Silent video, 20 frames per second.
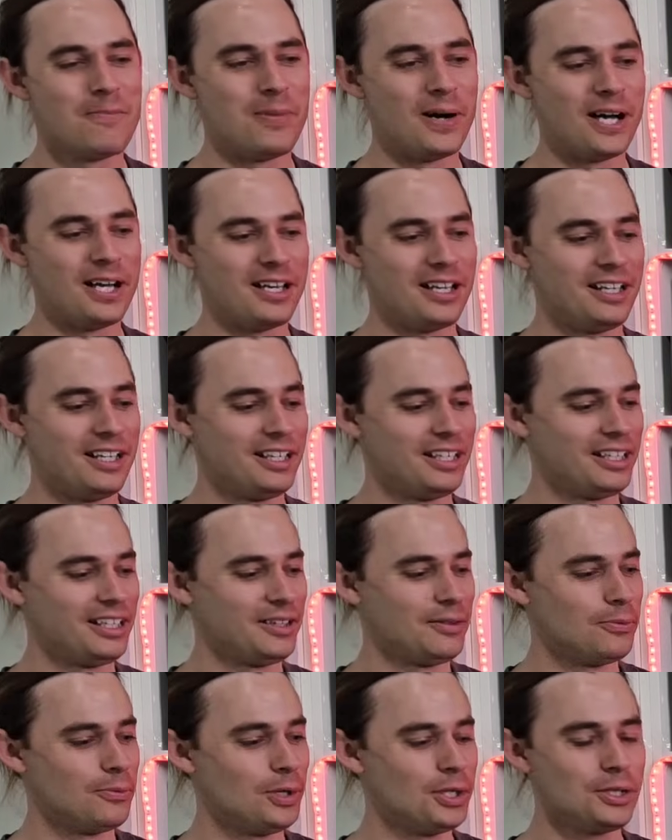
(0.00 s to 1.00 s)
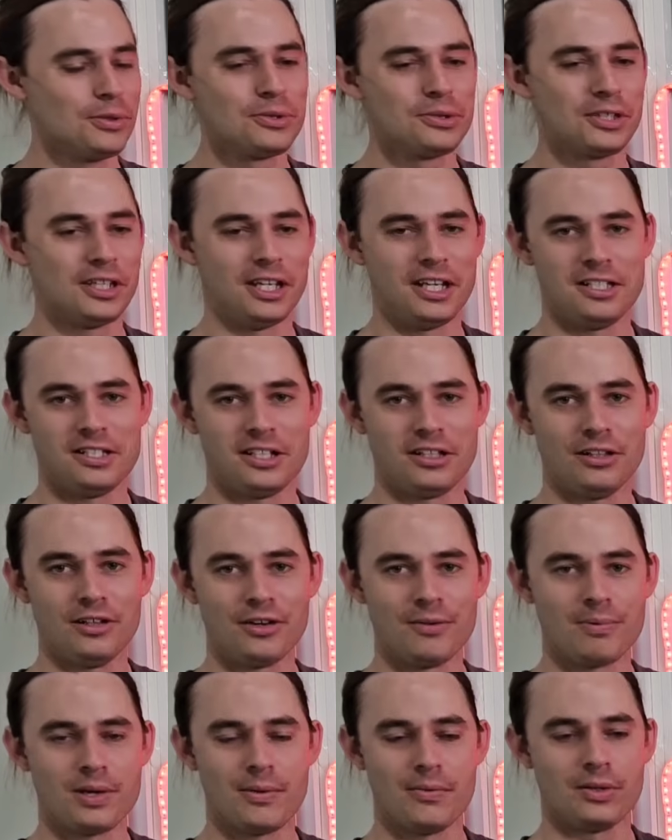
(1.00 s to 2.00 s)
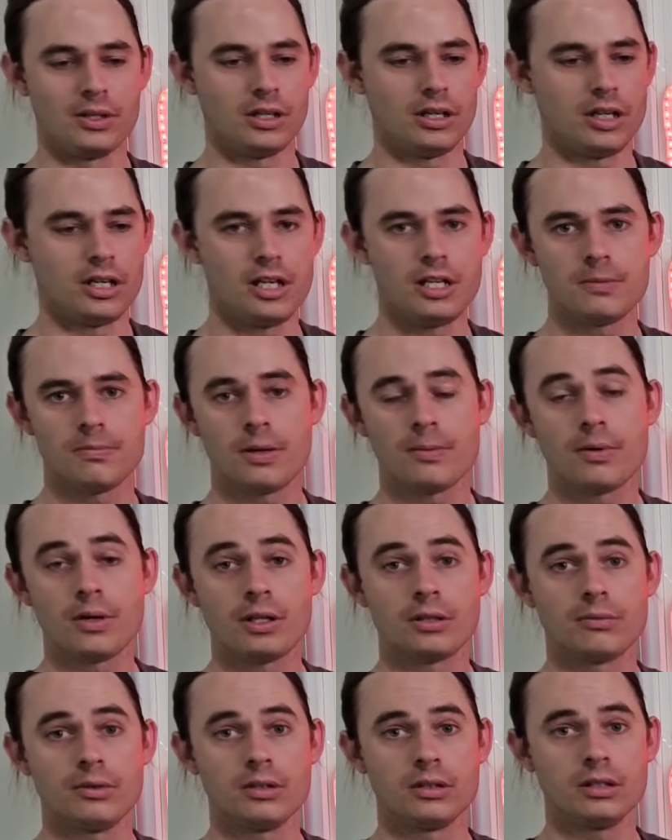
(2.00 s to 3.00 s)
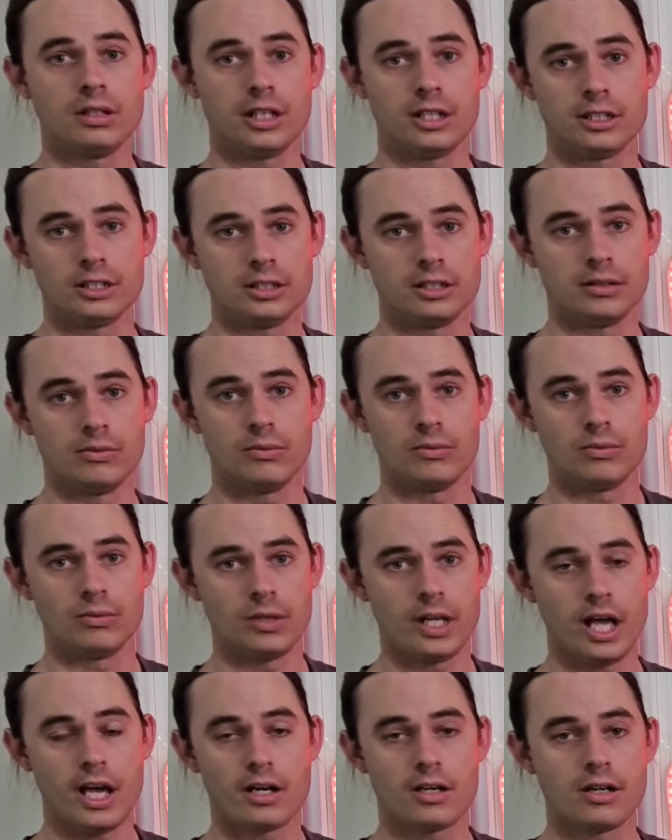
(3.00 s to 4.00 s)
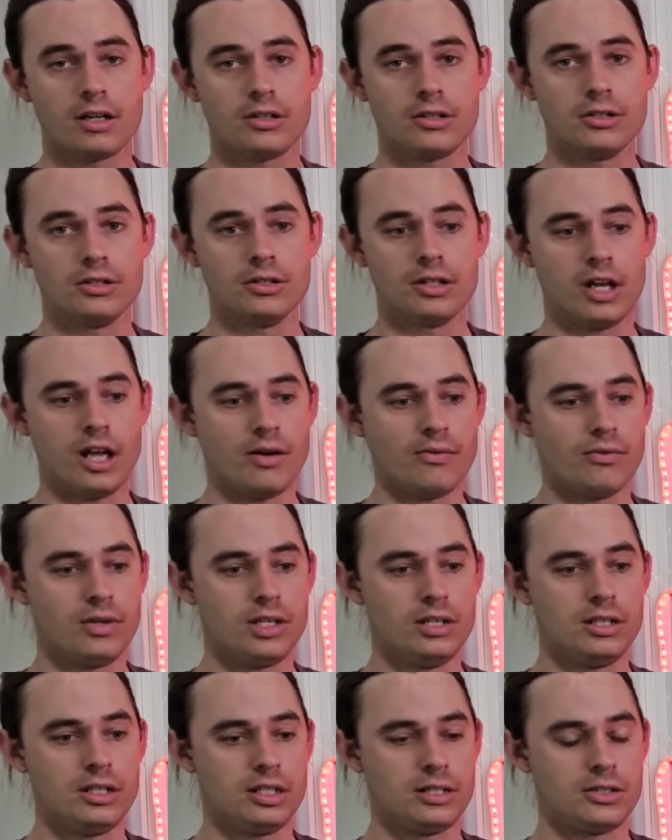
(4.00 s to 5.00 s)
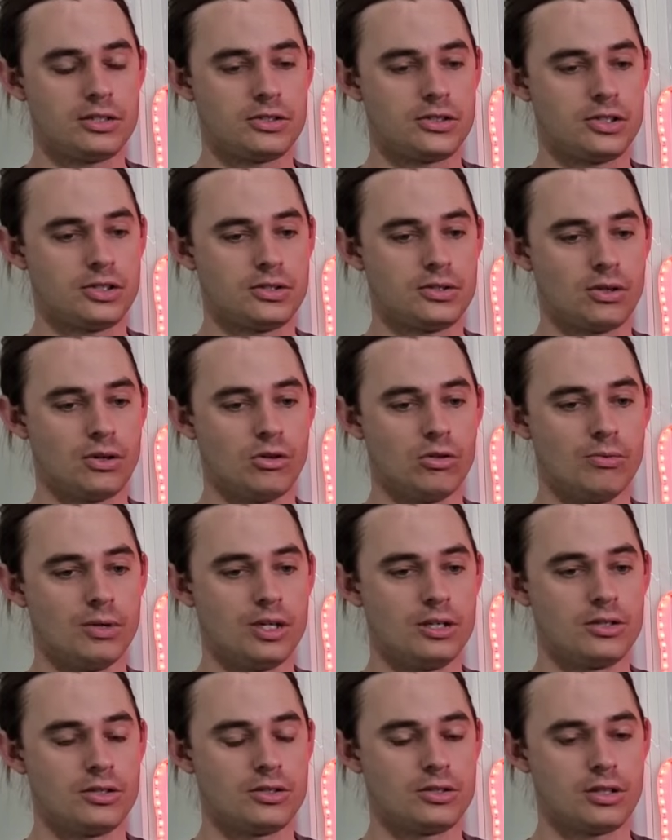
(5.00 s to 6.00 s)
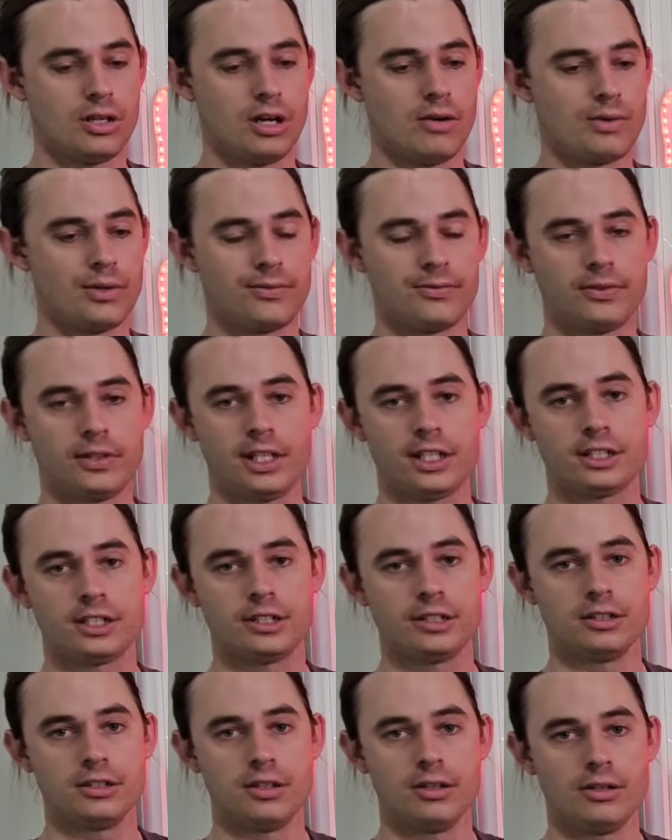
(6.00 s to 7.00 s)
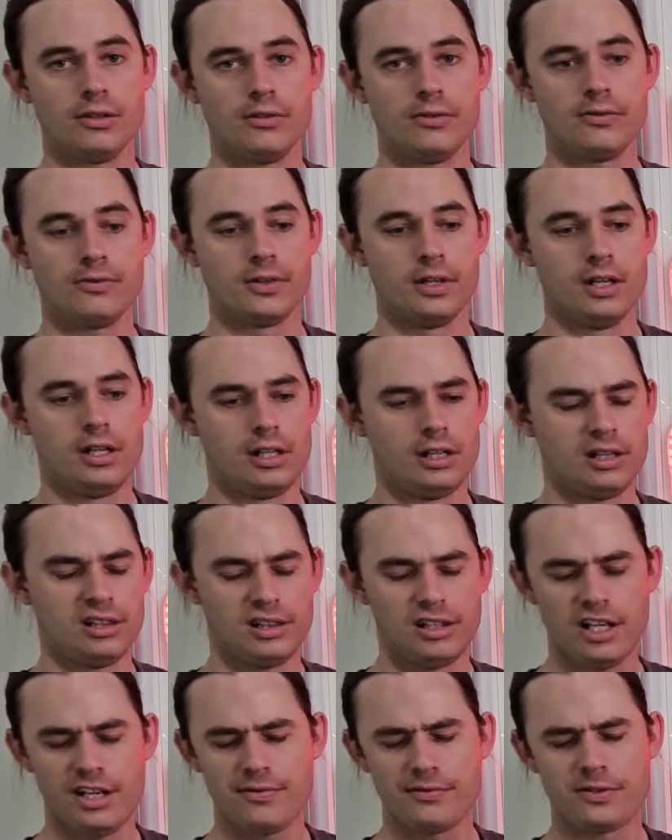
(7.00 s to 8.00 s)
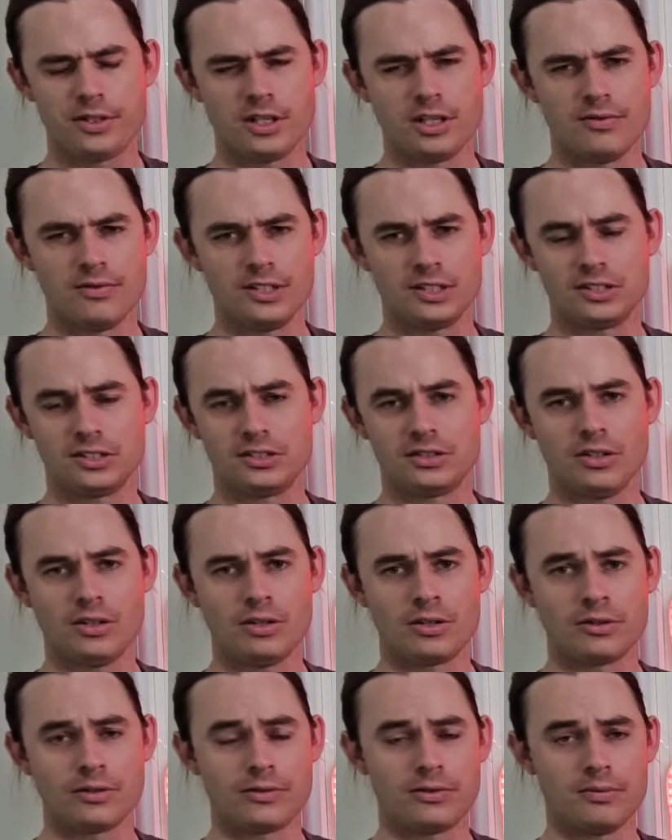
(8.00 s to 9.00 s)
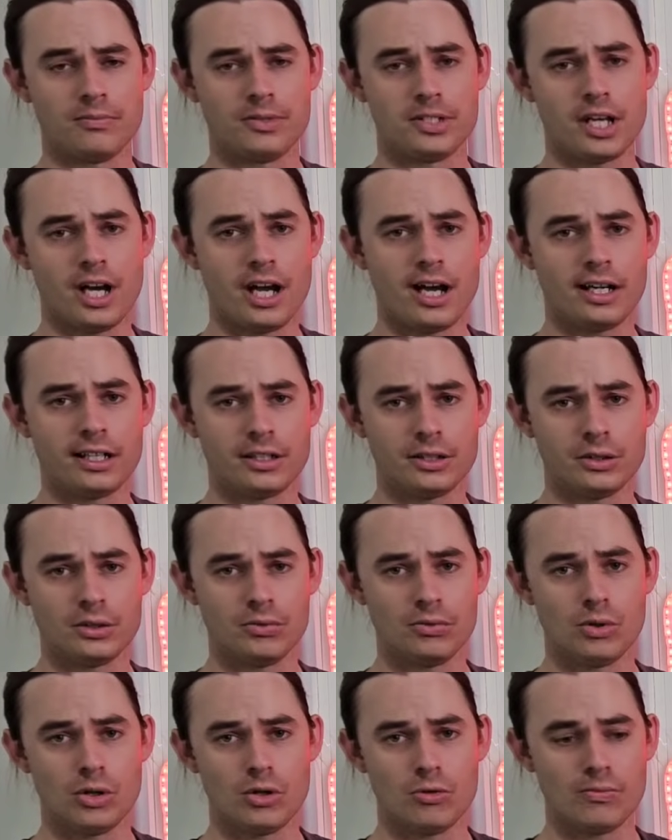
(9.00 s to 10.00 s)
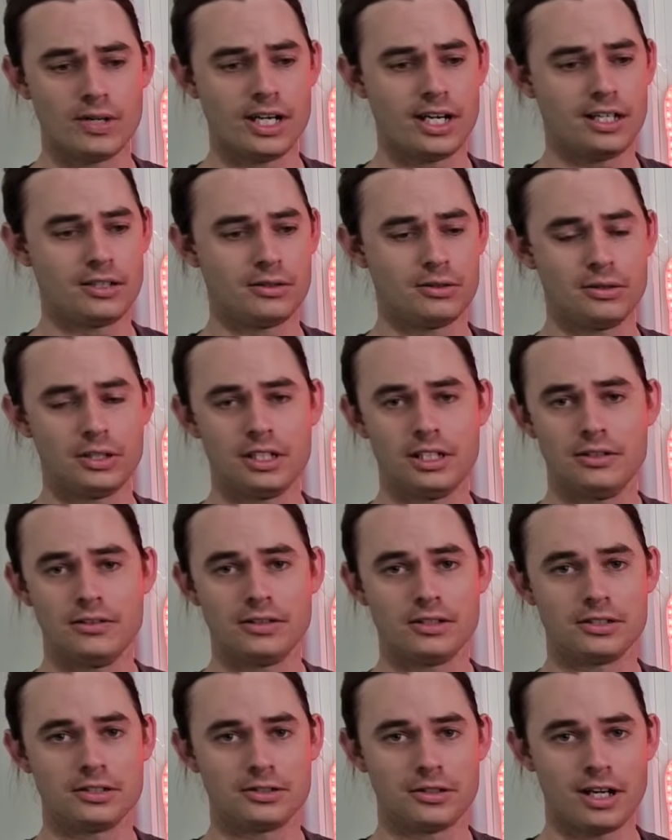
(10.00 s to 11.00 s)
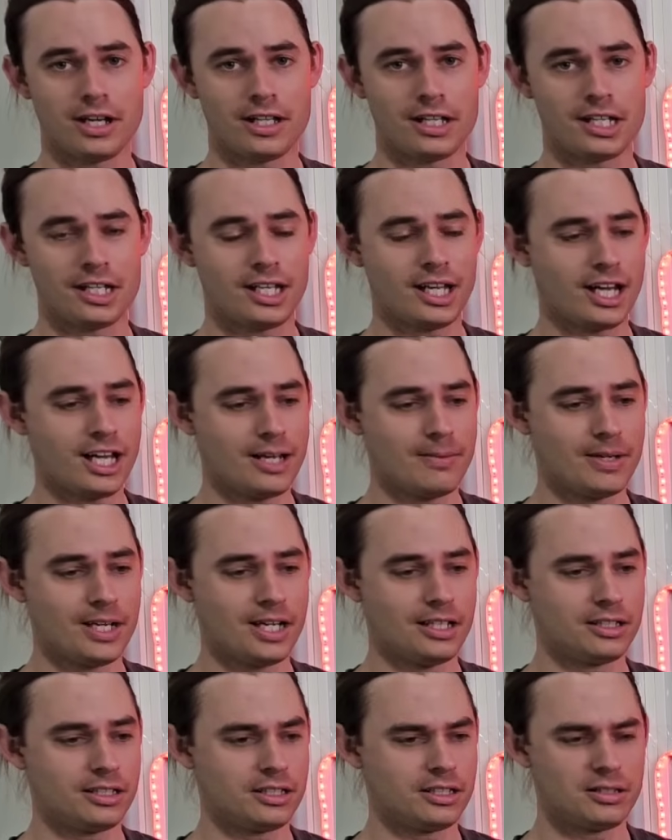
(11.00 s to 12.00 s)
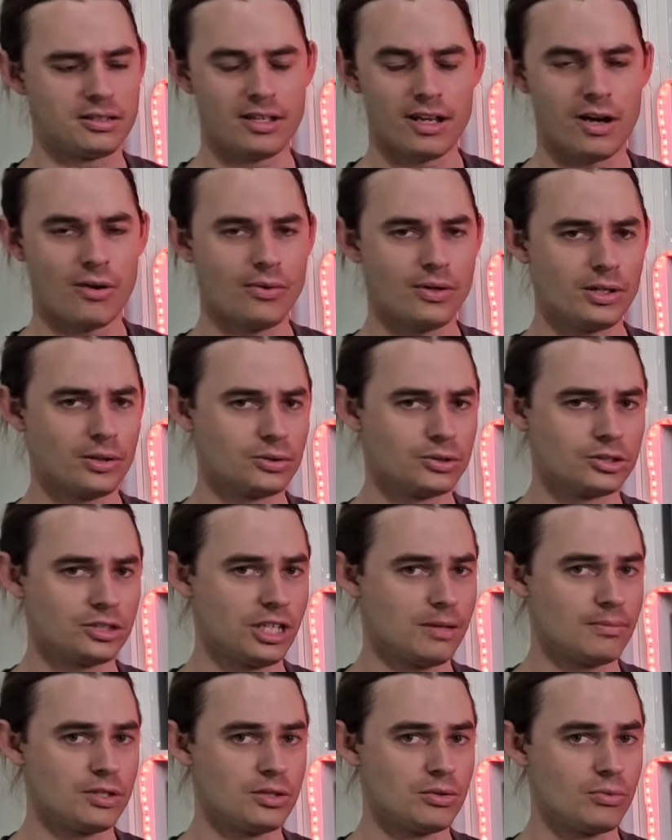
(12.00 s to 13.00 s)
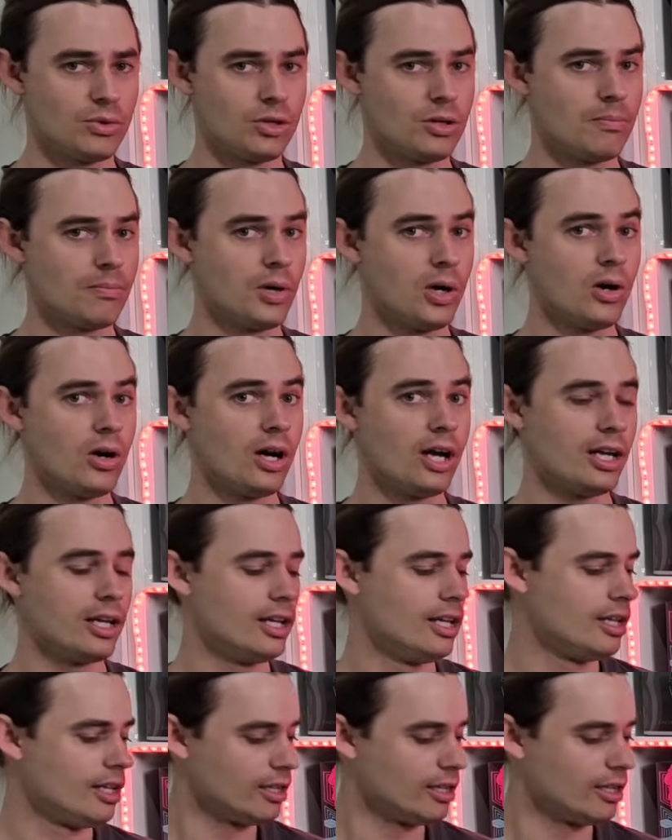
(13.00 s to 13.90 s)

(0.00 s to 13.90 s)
But what you'll see is a lot of people go, here's my Pokemon collection. How did I do? And really, it's just almost a reflection of leftover stock from Target or Walmart or here in Australia, Kmart, that no one else seems to want to buy.